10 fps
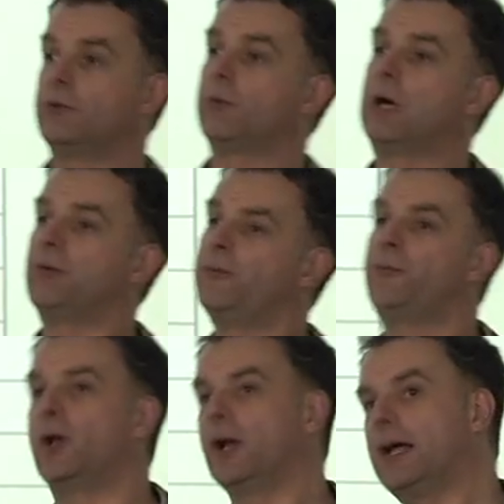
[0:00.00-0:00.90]
So our
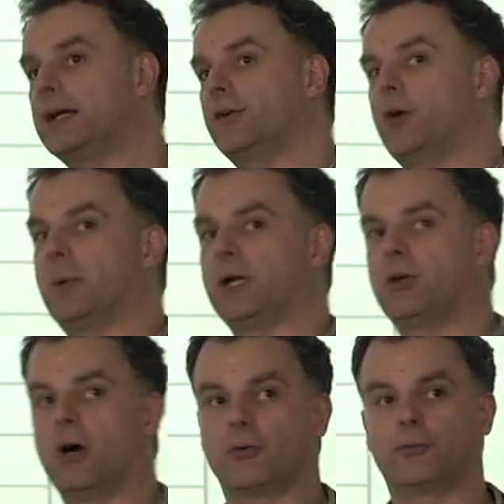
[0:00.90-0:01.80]
full economic
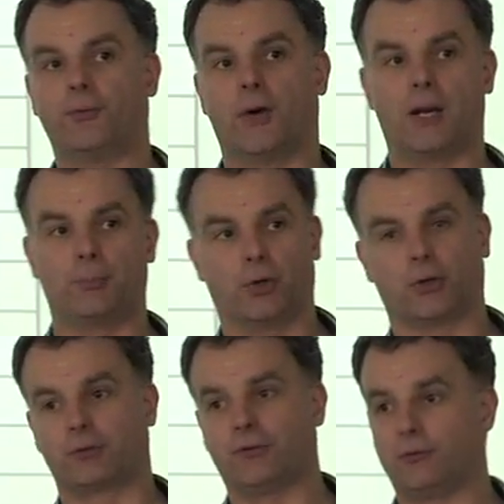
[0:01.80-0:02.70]
cost for our
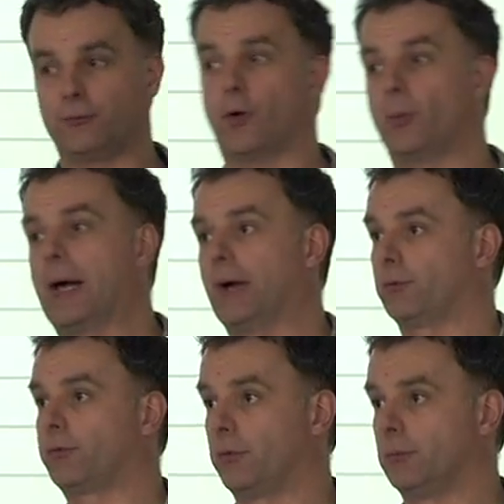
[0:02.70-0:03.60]
product is
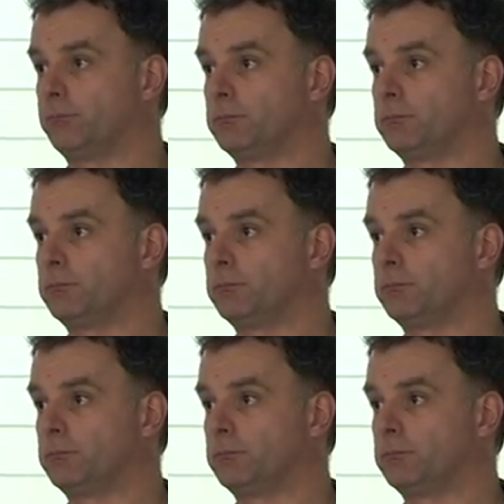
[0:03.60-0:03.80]
£4.